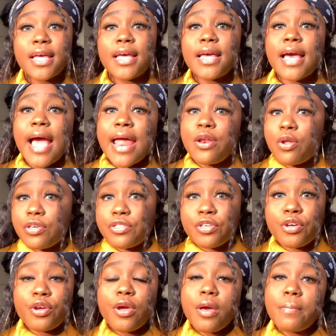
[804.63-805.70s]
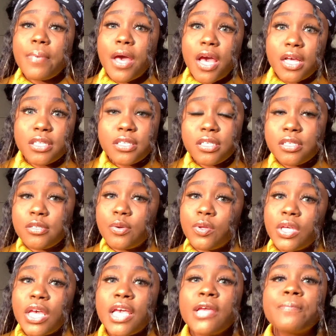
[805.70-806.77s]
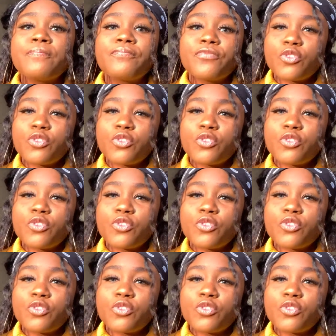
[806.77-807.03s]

another person, okay?